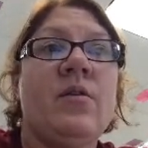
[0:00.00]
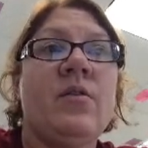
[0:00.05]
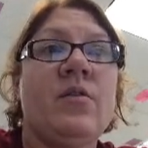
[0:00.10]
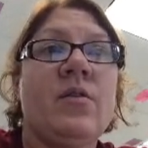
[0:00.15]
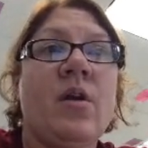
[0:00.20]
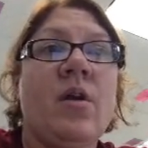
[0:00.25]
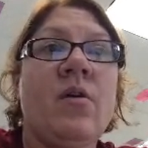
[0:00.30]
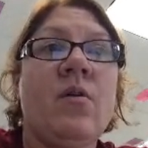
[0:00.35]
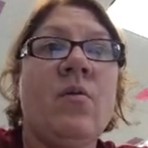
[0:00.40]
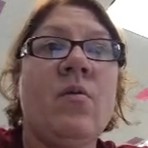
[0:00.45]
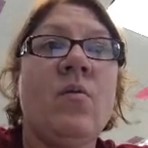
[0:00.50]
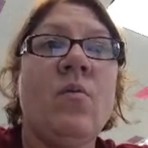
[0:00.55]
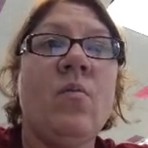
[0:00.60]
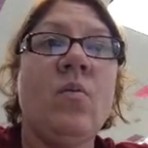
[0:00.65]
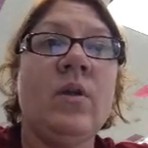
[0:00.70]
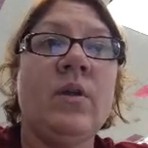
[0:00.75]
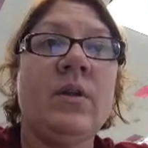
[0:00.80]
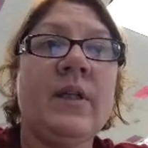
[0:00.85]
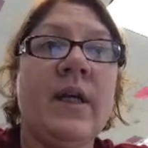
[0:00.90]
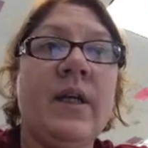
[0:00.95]
So
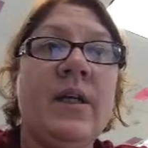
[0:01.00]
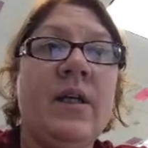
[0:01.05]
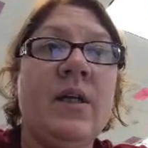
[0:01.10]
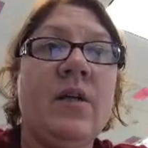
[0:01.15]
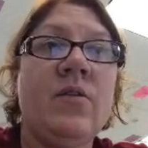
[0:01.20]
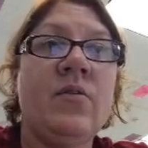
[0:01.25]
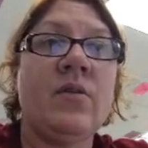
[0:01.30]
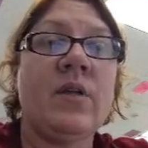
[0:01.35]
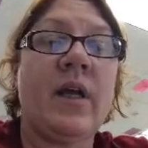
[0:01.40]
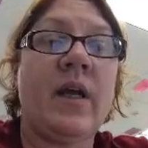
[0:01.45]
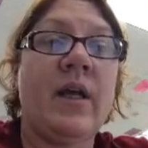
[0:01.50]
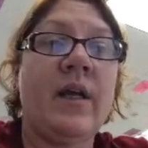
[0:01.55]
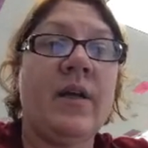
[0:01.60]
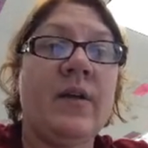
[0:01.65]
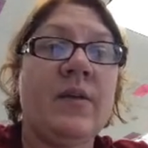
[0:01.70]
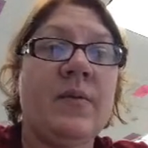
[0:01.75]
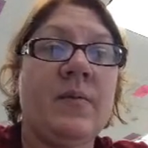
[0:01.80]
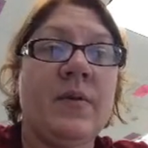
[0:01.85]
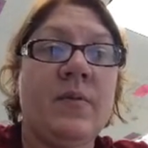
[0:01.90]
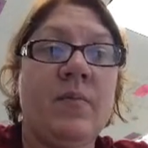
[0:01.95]
we'll tend to use
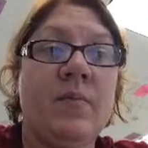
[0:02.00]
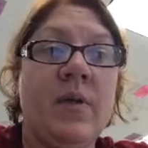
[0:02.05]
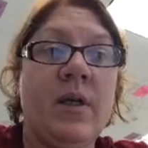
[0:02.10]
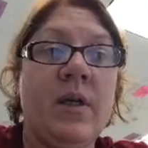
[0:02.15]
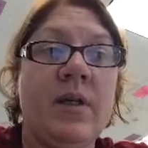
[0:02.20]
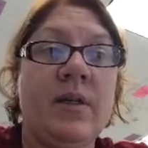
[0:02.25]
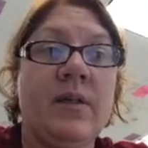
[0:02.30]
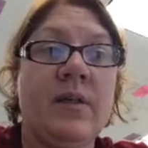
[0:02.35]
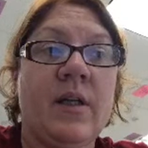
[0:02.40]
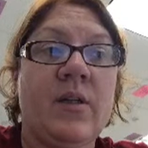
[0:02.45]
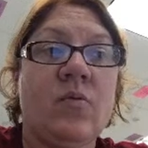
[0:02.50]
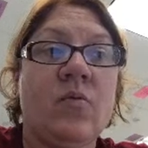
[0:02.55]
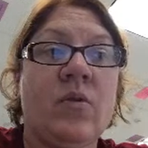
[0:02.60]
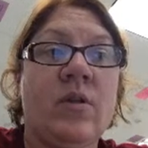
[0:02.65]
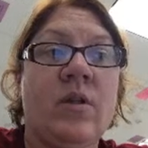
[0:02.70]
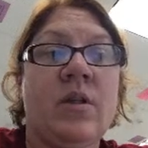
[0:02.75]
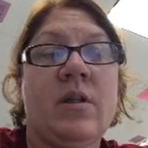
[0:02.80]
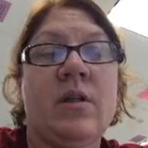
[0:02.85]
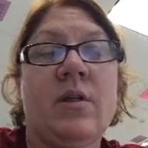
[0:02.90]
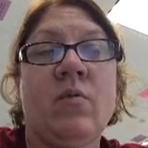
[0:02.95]
ax plus b because that's
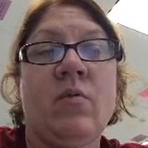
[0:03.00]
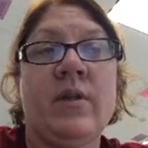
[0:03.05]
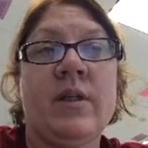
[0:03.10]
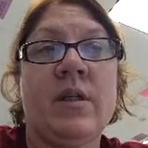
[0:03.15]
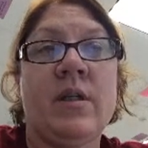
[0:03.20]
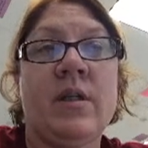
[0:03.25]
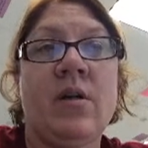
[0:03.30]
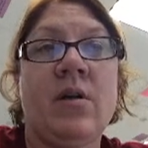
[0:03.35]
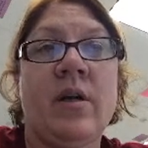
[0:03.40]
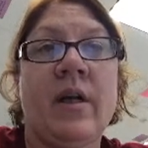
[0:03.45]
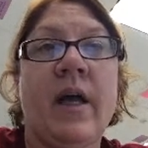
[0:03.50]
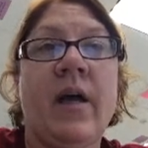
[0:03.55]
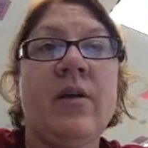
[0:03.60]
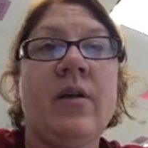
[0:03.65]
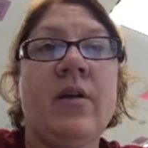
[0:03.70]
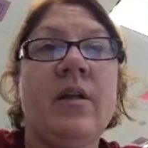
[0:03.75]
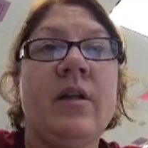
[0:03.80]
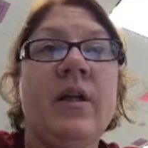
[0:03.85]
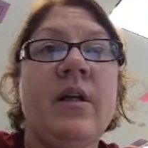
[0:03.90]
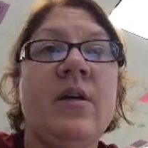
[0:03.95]
what's in your
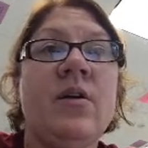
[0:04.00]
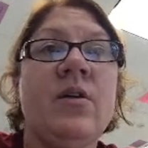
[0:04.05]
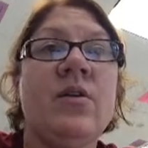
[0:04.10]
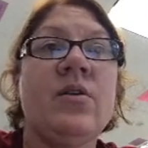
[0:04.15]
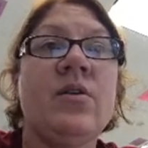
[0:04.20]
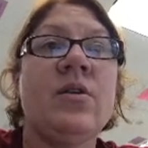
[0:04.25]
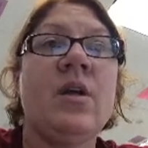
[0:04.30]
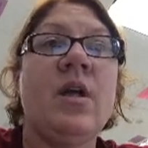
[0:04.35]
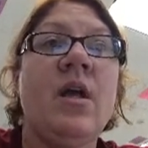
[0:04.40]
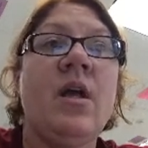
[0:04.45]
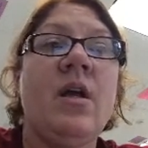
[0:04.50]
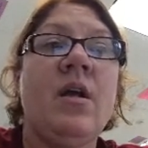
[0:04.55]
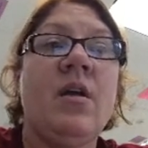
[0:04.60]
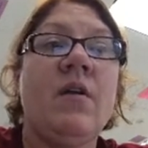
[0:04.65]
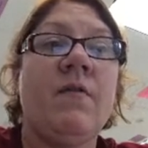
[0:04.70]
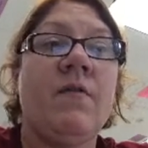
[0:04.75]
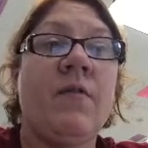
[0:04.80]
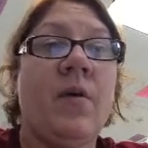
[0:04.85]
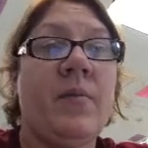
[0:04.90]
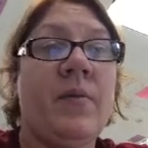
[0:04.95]
calculators.
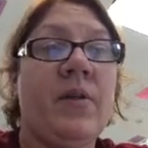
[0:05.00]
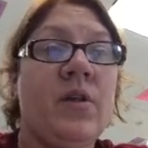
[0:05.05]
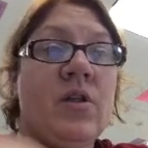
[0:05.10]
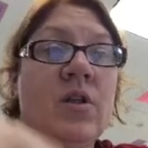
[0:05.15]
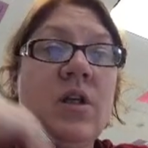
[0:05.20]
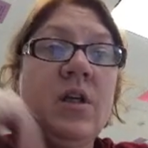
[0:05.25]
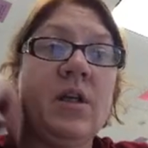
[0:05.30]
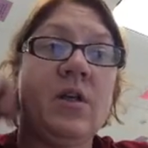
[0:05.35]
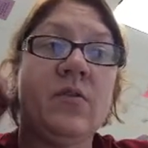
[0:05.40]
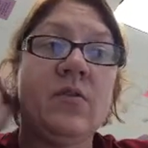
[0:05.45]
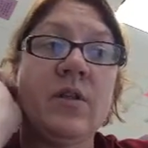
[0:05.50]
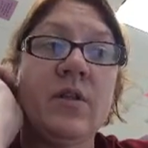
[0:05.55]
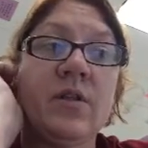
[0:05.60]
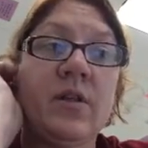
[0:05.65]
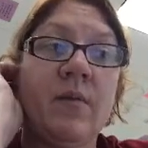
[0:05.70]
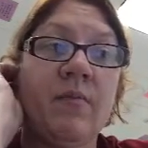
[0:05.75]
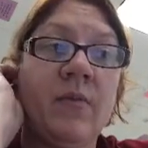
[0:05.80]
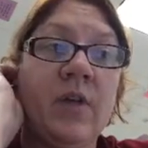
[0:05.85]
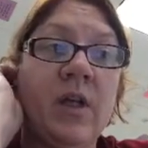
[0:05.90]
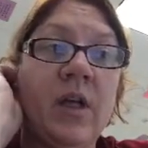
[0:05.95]
Your formula sheet uses
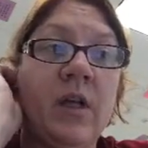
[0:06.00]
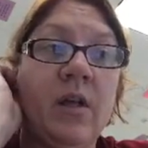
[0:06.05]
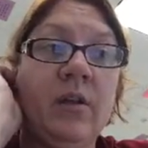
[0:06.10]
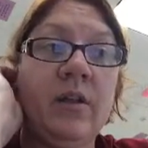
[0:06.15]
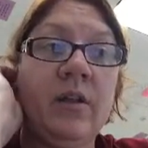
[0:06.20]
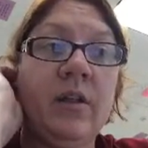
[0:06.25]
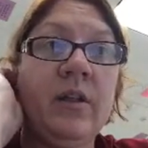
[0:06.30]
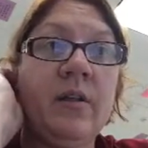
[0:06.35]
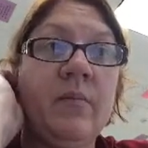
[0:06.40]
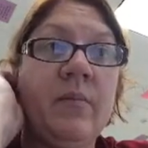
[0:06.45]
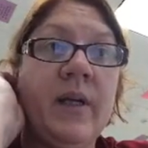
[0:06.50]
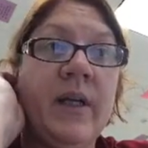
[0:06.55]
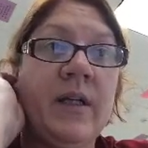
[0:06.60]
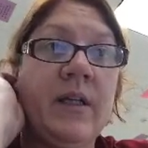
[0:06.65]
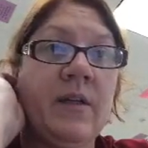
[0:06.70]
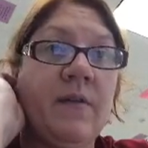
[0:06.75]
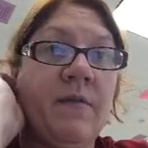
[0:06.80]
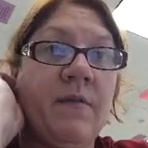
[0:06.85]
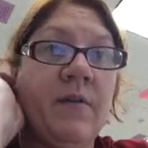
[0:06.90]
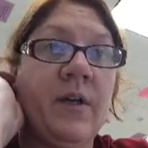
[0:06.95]
something a little
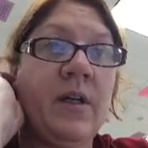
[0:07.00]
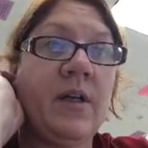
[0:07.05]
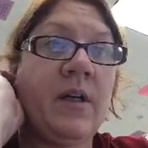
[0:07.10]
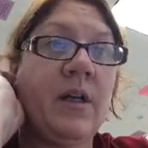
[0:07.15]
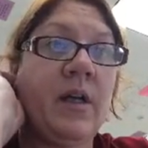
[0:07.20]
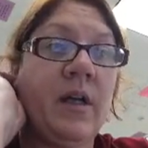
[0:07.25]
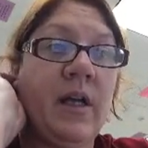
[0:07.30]
bit different.